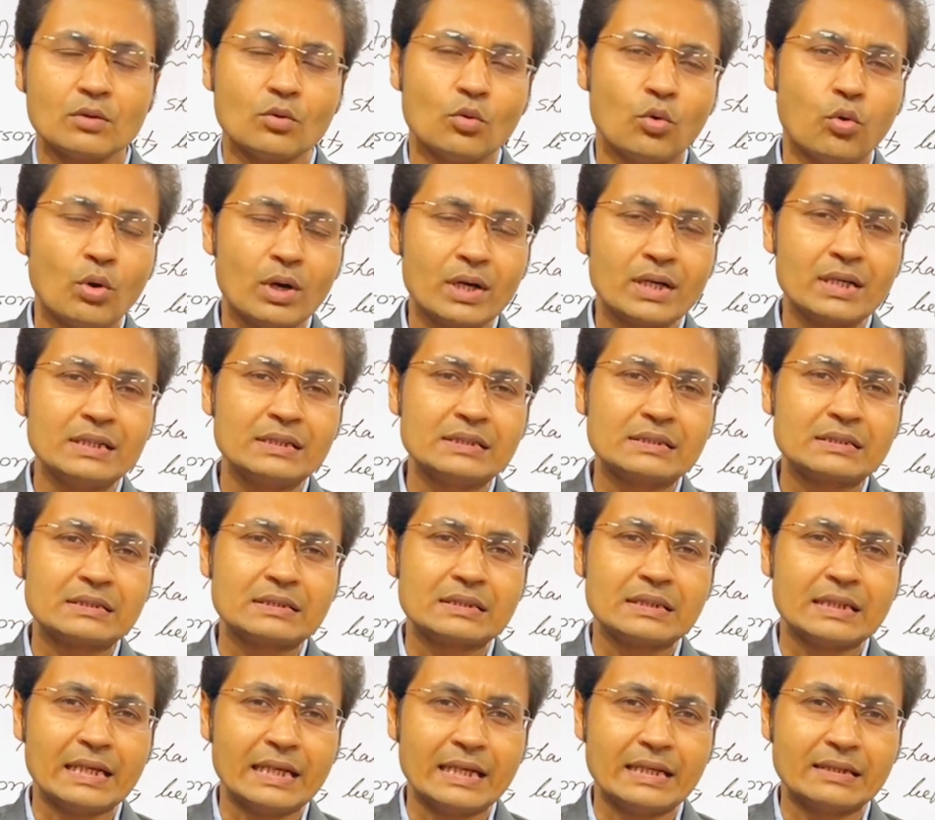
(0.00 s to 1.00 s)
what is
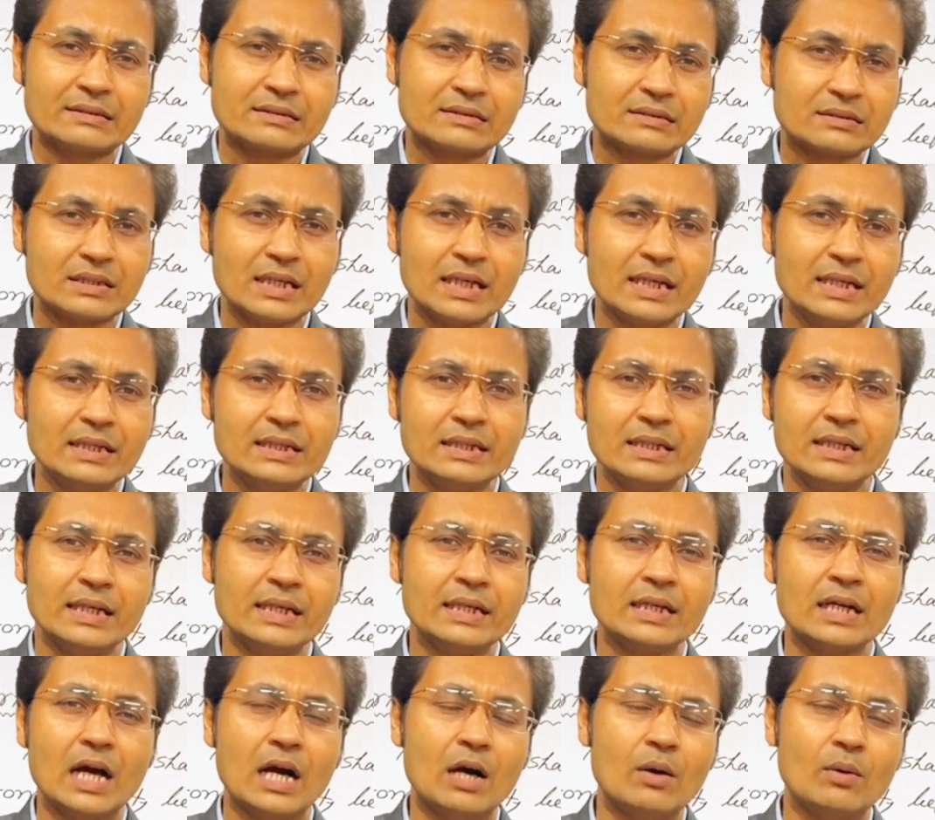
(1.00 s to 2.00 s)
enshrined
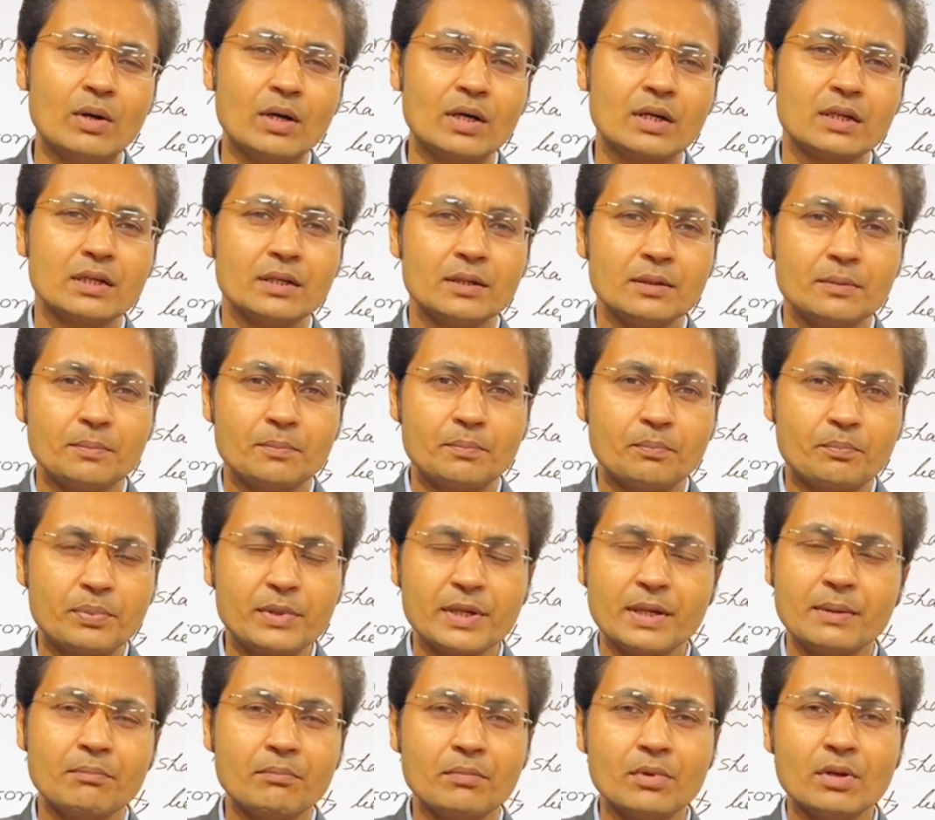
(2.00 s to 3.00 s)
in our
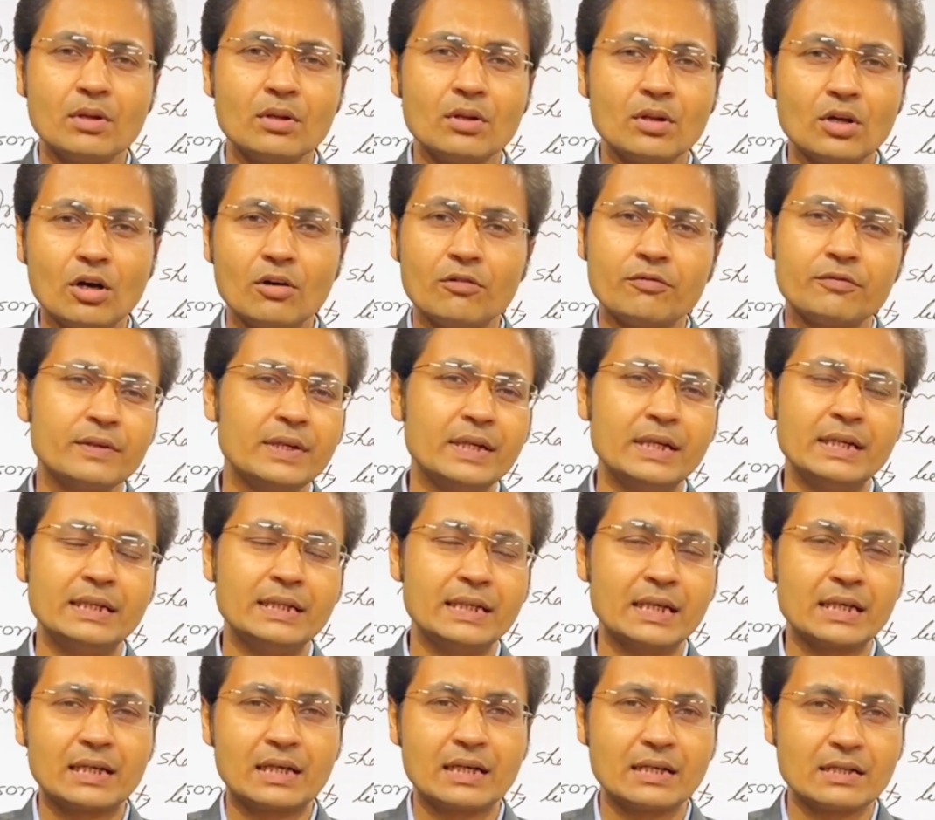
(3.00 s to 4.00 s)
preamble of
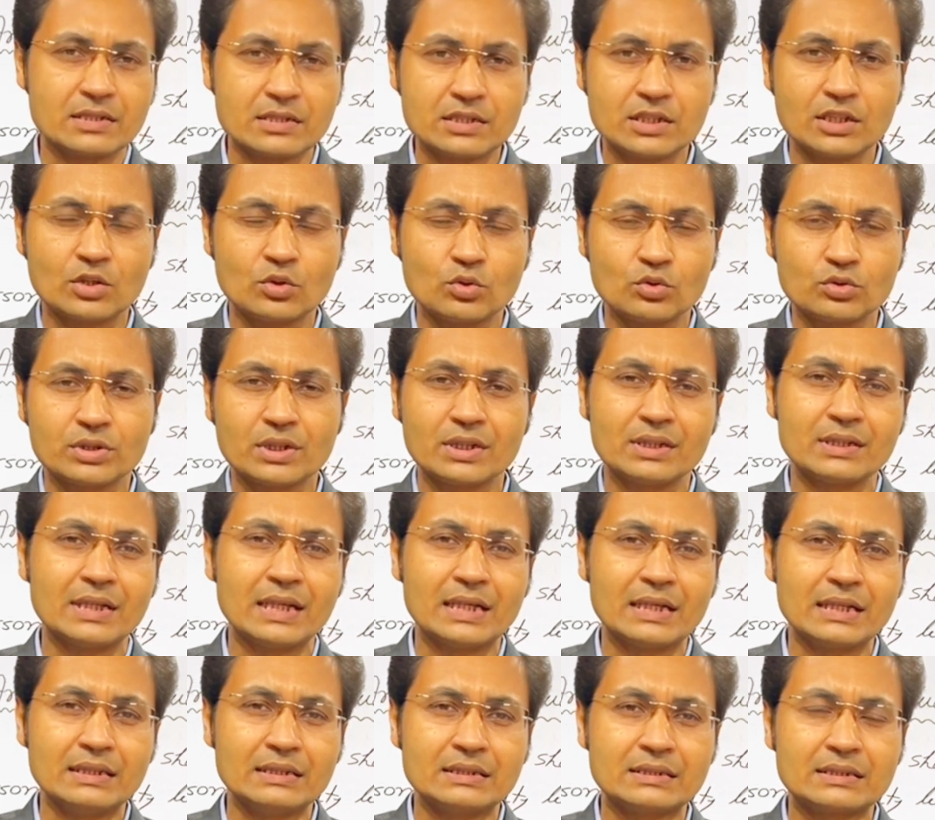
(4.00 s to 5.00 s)
Indian Constitution,
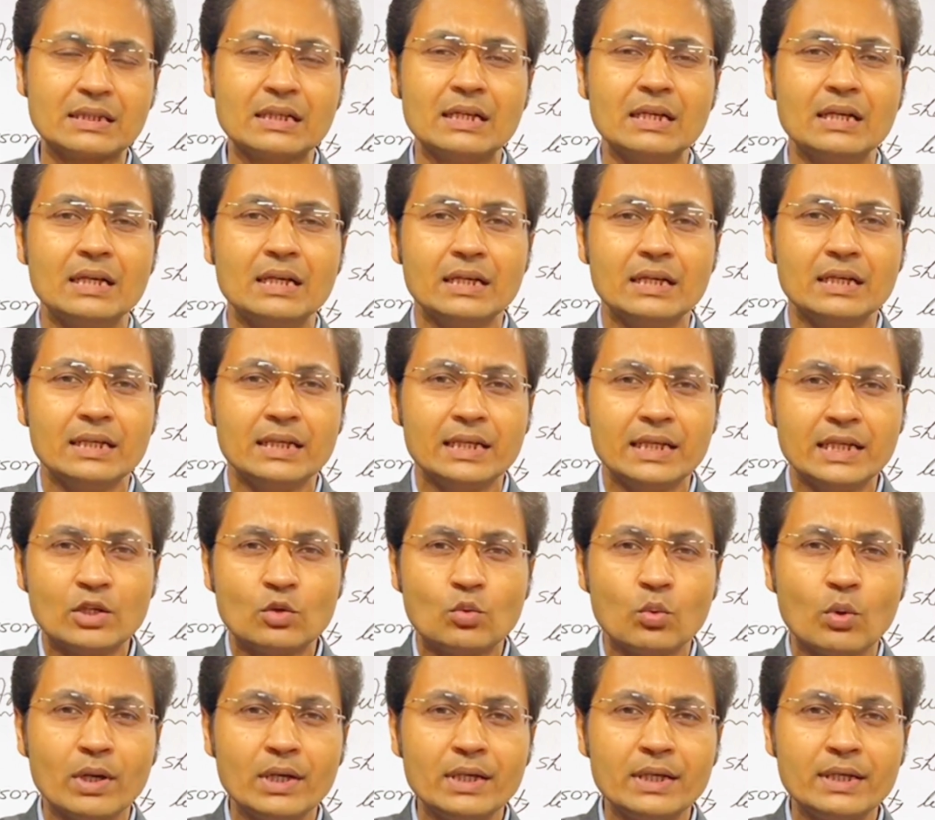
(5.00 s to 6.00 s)
that is
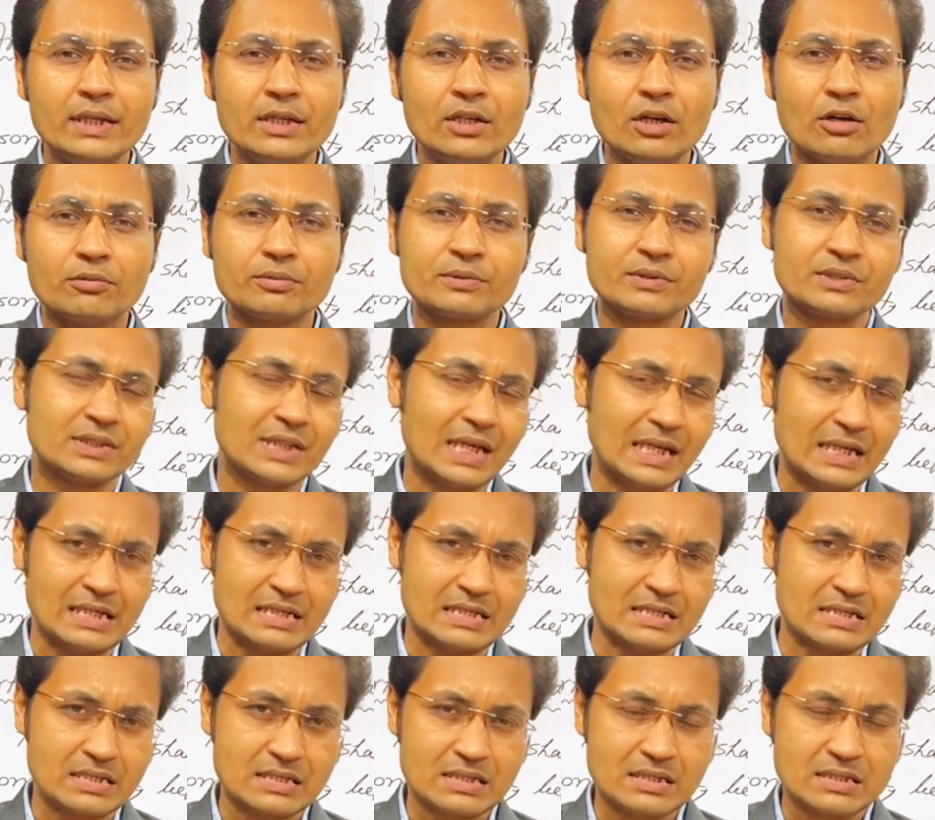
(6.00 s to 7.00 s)
equality of
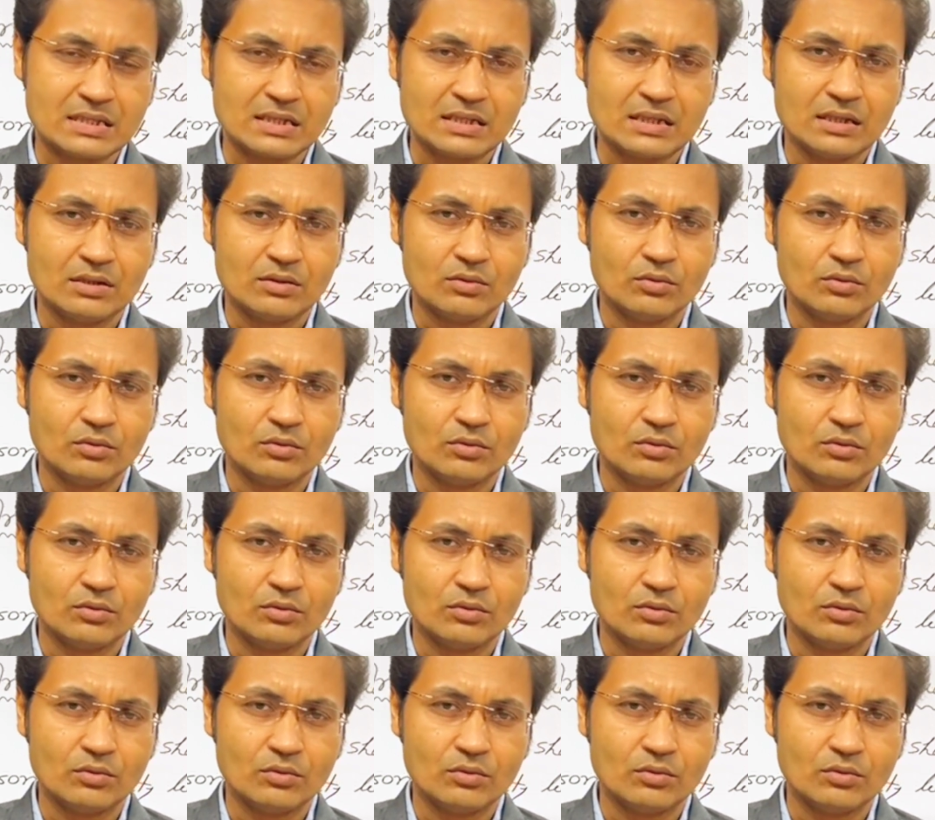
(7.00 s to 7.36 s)
status.